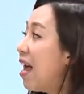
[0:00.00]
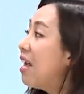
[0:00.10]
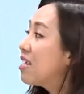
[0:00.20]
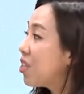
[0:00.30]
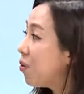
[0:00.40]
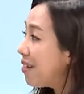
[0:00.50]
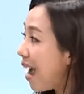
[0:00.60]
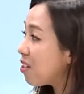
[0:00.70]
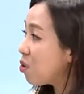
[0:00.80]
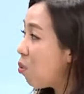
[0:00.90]
So
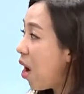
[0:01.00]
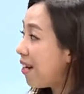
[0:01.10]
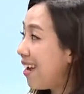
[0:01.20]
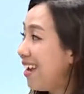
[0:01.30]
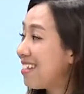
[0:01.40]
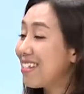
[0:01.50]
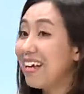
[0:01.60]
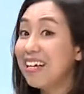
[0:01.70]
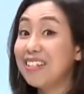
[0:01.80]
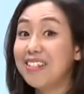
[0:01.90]
next one is
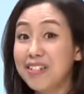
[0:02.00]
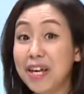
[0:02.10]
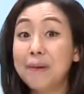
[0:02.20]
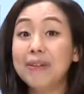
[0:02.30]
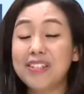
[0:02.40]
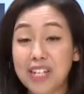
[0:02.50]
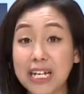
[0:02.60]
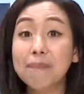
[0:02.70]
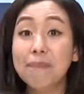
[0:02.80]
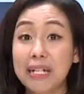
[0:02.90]

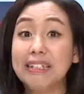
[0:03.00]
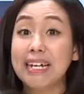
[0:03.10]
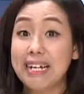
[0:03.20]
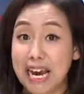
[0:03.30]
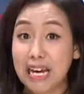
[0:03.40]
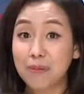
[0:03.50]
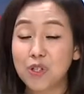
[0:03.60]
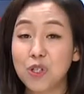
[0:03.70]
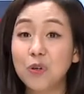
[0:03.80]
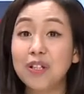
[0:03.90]
team building games.
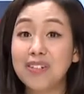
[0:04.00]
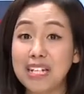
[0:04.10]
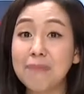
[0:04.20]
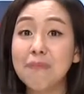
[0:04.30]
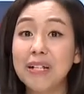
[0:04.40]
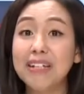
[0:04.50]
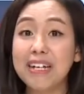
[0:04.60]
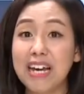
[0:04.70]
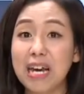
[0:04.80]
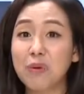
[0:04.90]
So the team building
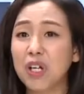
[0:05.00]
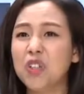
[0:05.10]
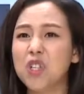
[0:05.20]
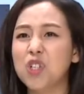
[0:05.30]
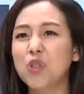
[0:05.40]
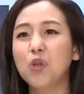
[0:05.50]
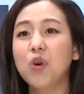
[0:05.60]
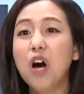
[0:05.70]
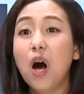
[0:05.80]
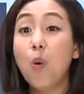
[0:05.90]
game, you can just do
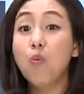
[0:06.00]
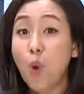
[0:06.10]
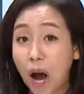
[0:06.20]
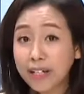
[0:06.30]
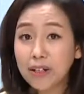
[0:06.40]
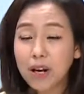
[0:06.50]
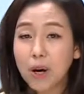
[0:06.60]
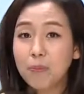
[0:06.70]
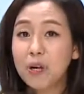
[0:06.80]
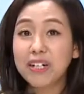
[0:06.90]
one
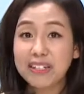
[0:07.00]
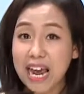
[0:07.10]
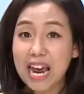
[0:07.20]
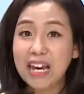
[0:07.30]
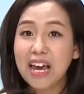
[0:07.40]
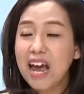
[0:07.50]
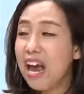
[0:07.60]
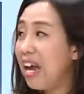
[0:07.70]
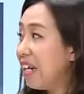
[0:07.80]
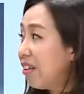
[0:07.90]
per day,
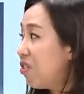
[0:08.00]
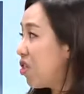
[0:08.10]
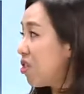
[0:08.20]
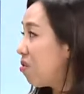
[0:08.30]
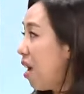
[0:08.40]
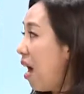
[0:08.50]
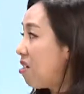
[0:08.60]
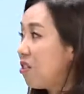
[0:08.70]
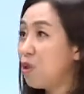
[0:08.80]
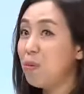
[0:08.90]
and it just
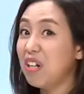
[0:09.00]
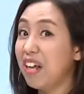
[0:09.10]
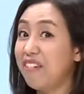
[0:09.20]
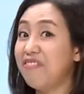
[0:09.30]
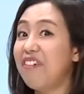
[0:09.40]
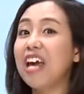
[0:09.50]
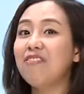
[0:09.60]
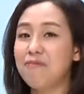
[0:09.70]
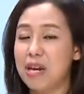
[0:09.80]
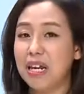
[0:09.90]
has to be like 5
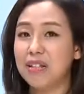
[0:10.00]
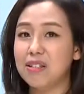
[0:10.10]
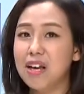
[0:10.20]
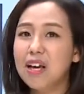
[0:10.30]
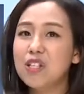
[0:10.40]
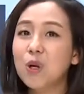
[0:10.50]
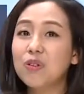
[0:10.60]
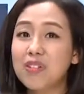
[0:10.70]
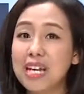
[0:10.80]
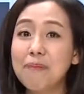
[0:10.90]
minutes. So
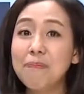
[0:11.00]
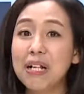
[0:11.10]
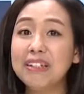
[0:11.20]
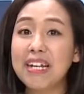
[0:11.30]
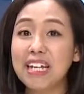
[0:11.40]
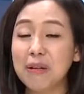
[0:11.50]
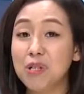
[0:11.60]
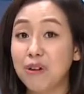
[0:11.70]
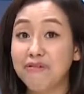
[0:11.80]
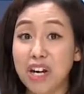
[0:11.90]
team building games
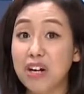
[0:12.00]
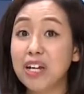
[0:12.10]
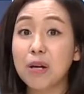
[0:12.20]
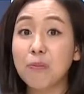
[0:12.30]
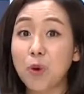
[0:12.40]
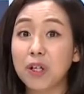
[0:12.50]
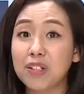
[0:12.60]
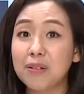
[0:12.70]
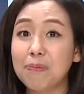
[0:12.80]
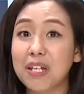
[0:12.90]
are very
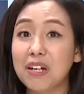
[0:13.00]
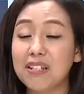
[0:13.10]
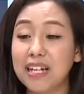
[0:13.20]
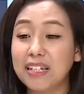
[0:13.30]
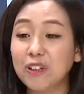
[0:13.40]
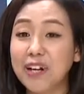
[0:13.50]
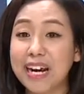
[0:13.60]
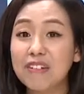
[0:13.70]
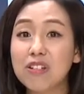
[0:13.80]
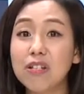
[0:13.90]
important because it
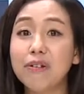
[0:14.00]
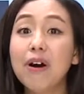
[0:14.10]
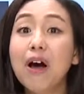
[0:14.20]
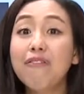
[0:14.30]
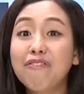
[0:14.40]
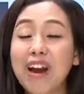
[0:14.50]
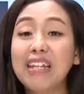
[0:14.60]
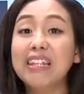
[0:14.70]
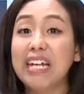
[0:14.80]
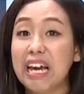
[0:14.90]
creates the
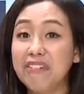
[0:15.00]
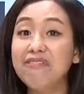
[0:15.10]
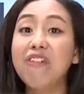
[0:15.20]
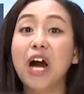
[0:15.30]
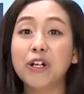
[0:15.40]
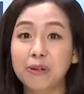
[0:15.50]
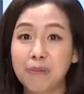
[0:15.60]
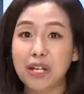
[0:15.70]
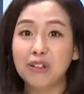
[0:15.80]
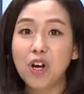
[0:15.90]
friendly
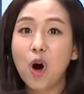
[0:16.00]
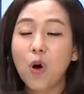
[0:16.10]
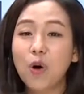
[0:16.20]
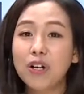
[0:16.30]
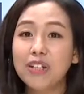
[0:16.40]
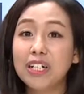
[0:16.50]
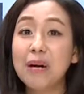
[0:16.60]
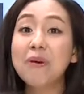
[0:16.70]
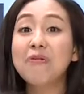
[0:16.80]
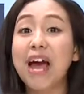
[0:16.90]
environment or the
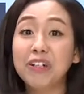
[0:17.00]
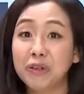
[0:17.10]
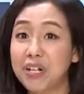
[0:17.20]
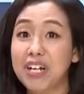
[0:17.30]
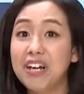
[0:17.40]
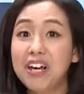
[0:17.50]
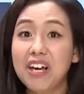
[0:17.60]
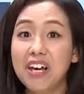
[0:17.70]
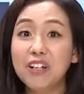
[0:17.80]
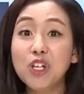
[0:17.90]
camaraderie
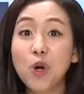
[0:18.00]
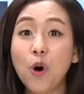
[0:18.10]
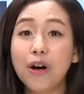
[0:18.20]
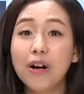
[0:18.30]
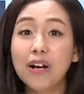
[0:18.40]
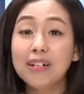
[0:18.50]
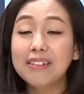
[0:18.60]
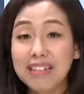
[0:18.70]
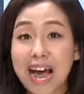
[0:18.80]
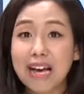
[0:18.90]
in your
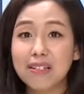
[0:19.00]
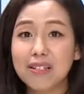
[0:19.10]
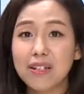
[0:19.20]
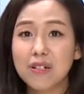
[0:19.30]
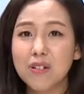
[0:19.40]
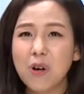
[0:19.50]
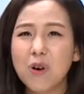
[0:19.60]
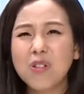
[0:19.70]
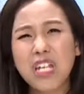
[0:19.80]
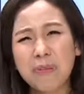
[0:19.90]
class. So
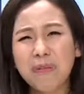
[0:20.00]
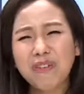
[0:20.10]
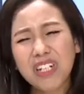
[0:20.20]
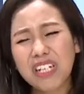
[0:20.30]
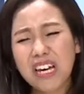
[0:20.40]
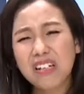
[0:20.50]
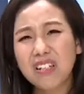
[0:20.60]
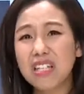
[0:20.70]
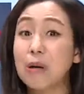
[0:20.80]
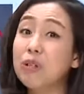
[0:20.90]
some of the kids,
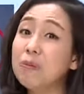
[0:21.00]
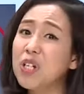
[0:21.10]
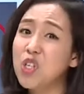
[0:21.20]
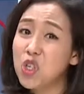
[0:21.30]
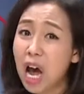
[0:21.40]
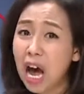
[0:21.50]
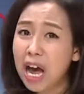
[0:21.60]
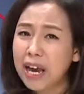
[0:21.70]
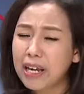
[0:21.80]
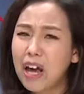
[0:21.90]
they would be
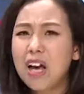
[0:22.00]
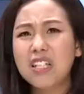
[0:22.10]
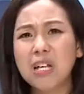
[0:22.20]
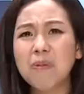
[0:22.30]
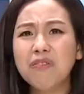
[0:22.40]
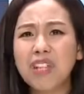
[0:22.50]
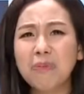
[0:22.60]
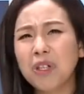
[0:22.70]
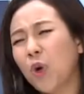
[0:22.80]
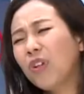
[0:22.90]
shy. Some of them,
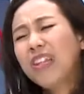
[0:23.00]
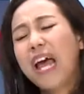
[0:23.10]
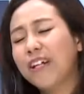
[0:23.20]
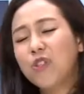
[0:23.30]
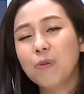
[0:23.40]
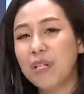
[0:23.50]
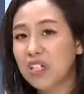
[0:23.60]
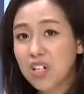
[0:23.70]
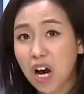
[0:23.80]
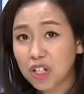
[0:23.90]
they don't like to be
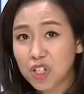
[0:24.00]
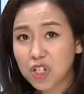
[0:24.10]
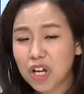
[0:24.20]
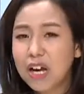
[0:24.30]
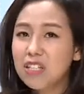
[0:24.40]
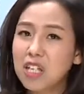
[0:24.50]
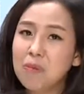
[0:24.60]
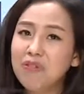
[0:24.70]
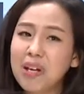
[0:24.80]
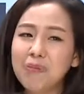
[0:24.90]
touched. Some
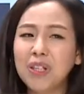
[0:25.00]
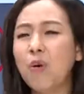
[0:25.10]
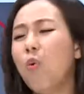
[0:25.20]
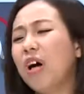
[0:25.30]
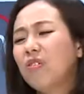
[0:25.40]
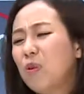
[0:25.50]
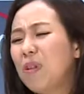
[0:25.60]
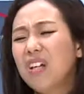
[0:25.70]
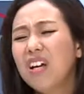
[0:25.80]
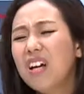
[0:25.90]
of them, they don't want to
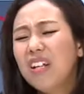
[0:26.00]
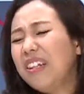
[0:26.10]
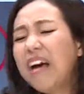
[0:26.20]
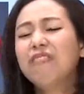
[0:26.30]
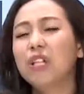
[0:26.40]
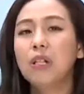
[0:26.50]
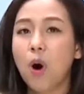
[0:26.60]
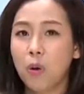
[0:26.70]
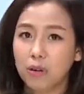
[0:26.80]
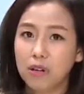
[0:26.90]
be left
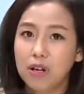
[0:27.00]
alone.